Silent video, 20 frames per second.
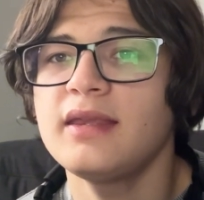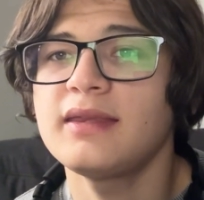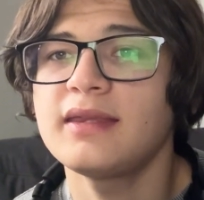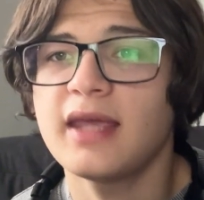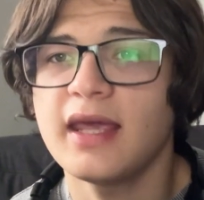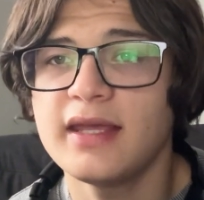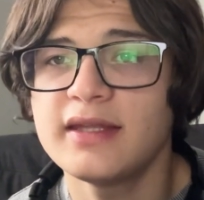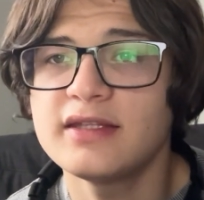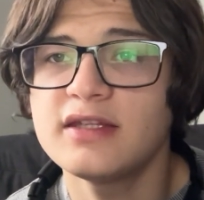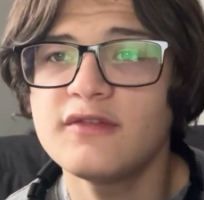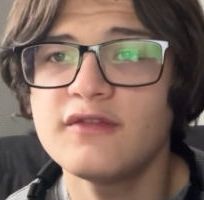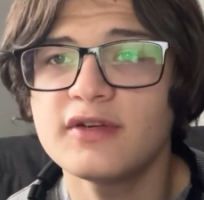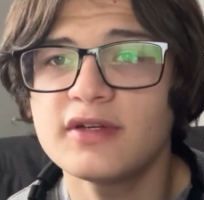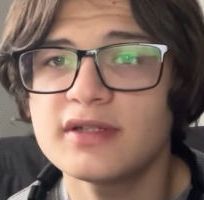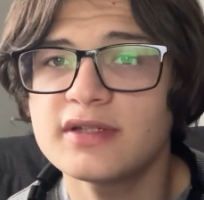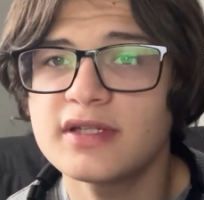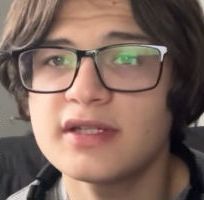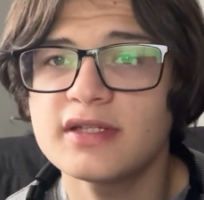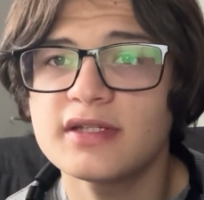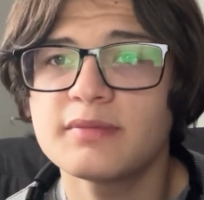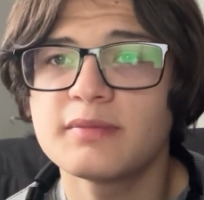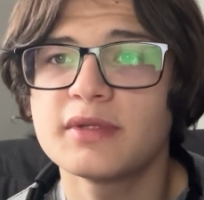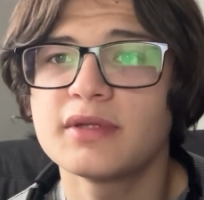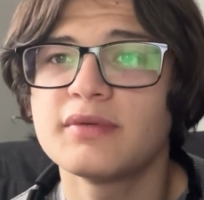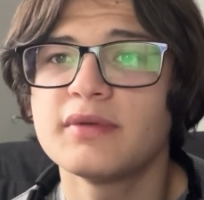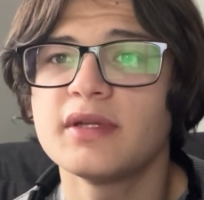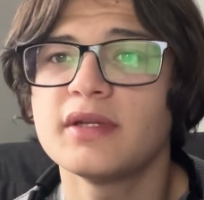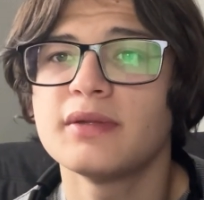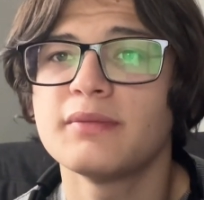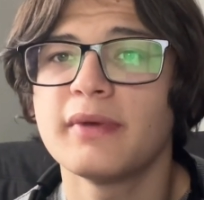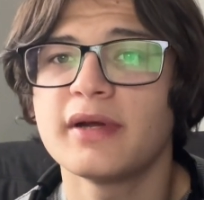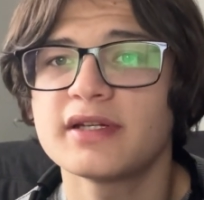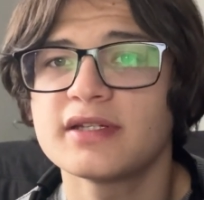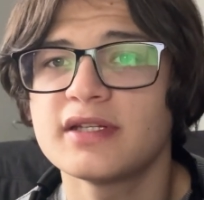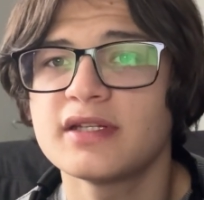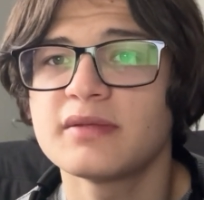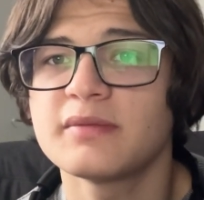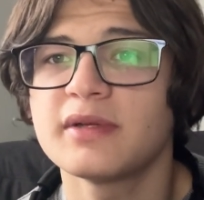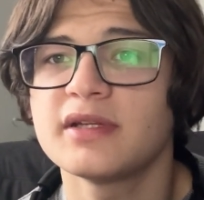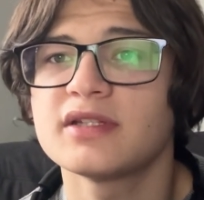Key differences between
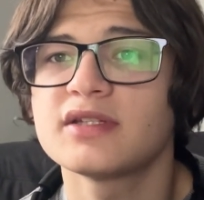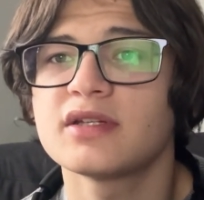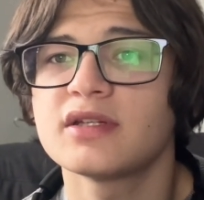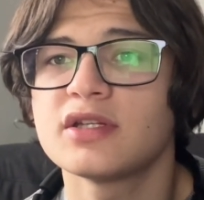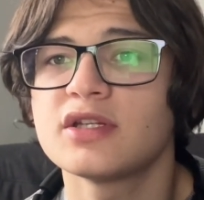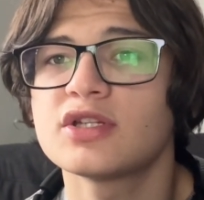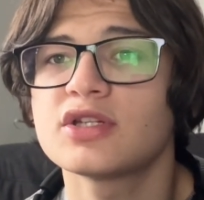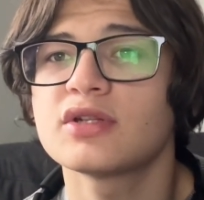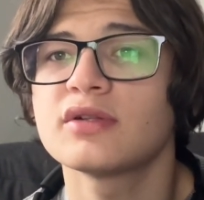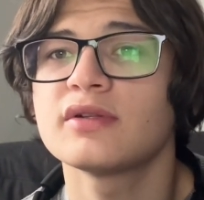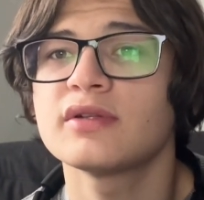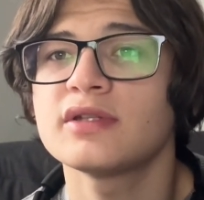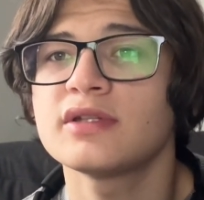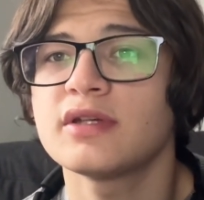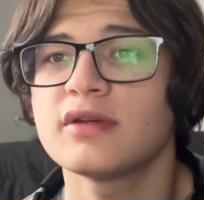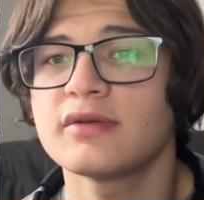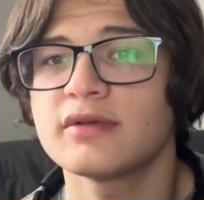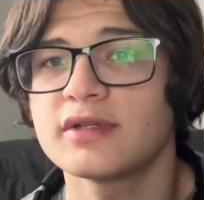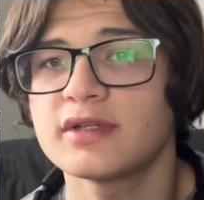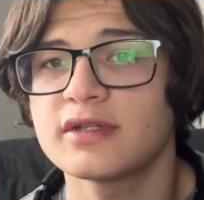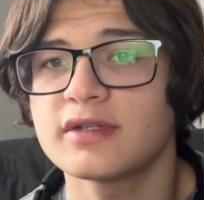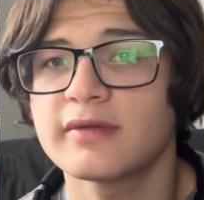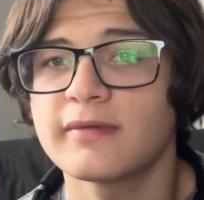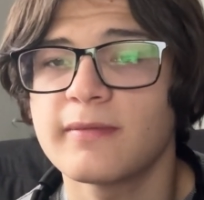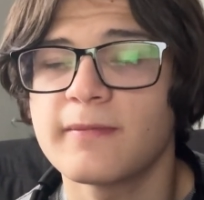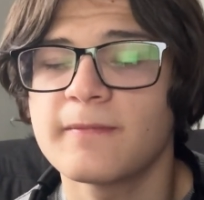Marxism and traditional theories.